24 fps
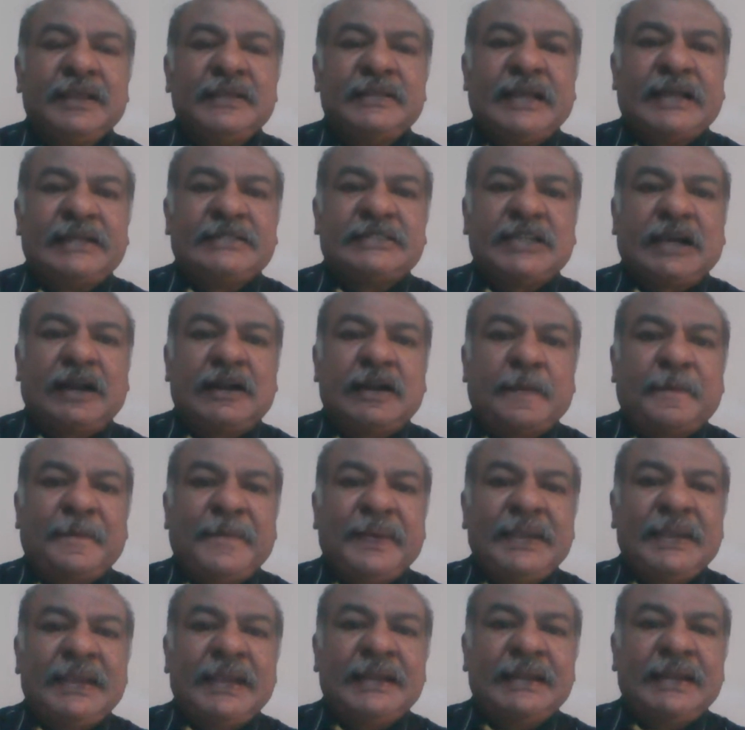that's called
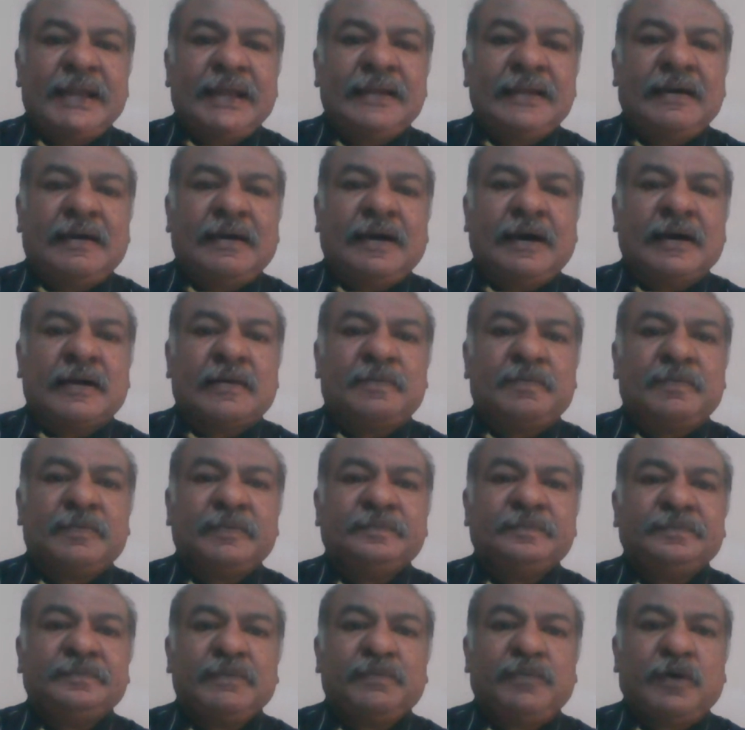PNN or
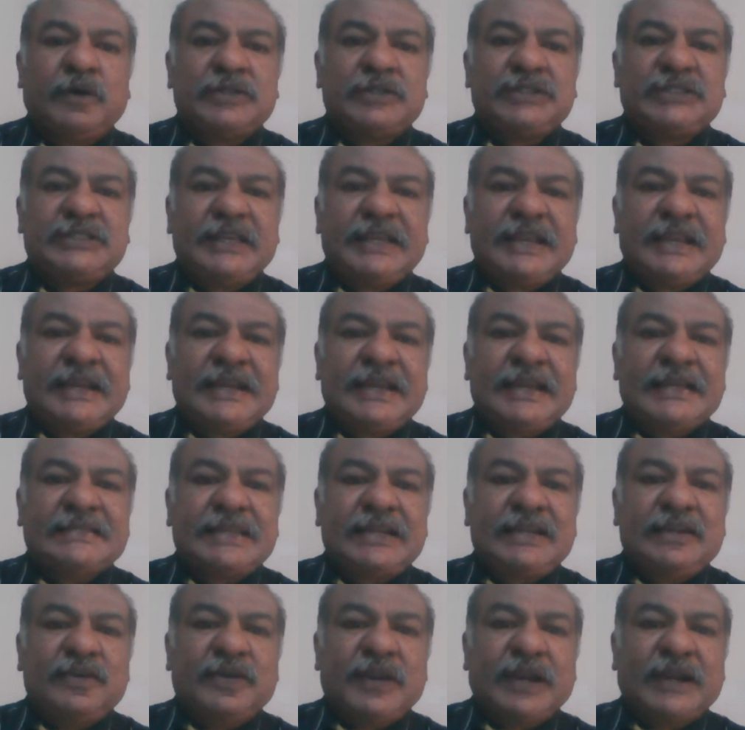posterior
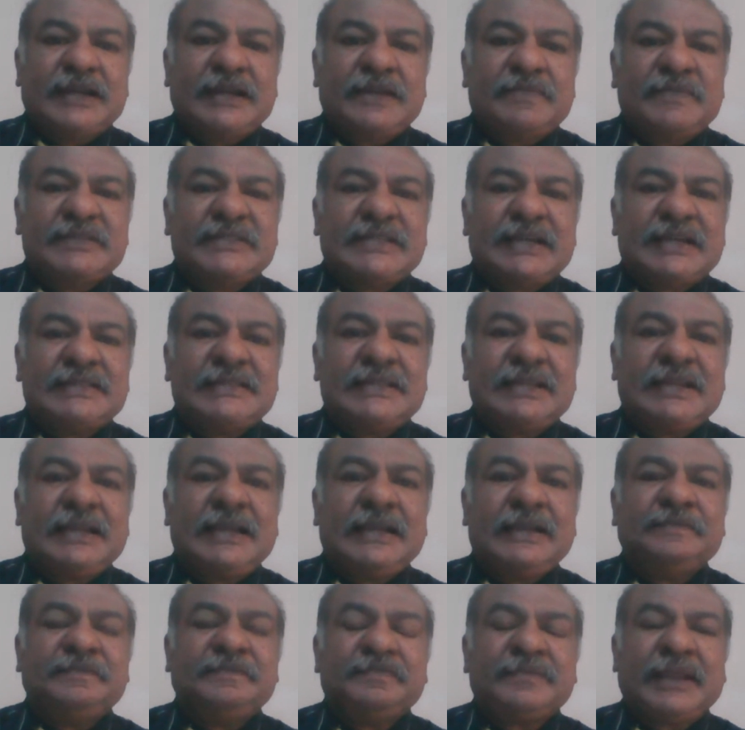nasal neurectomy
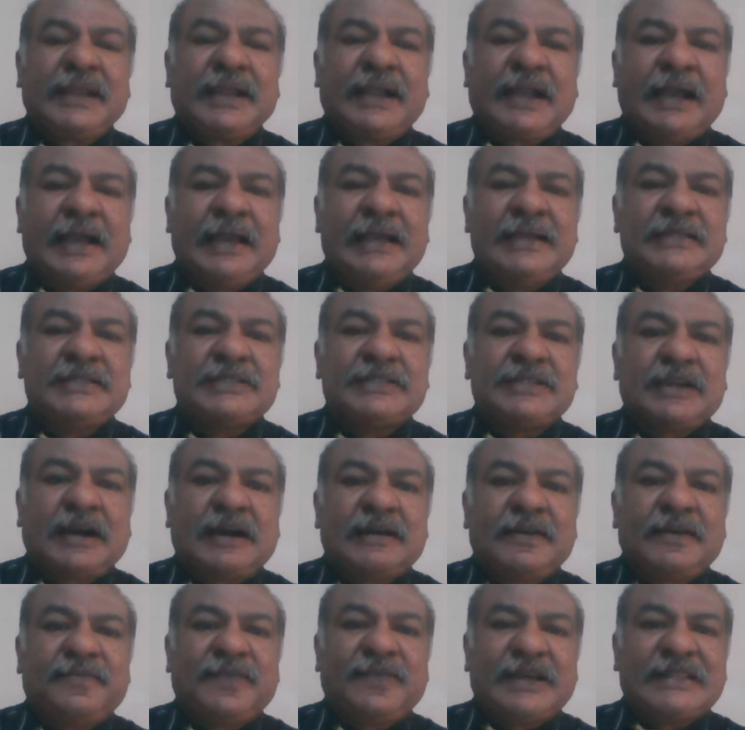surgery, I
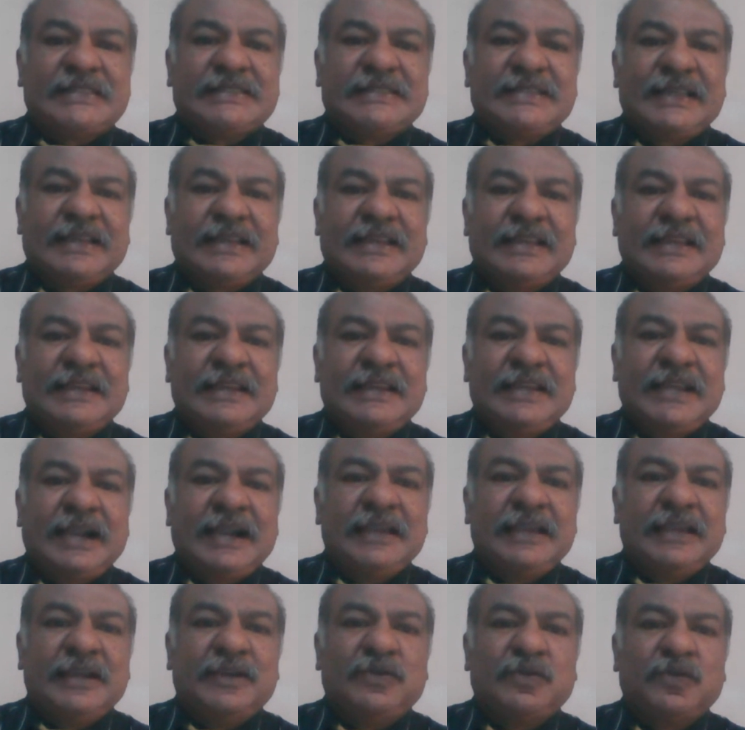started first in India
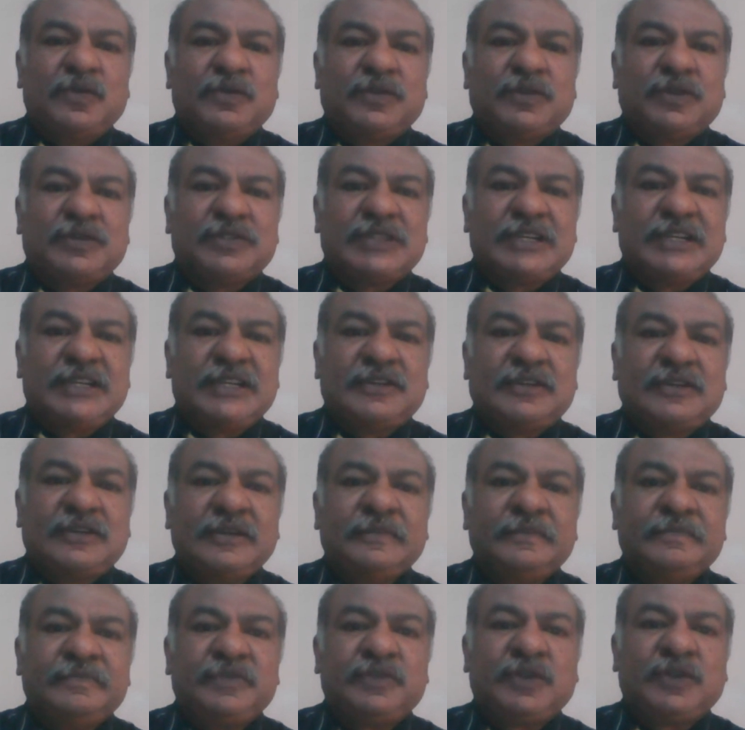in
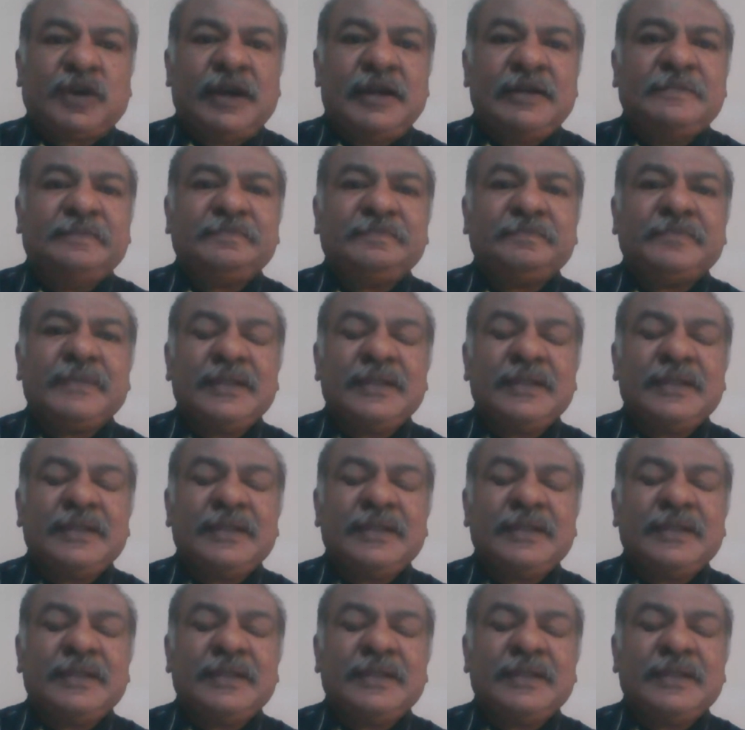2012.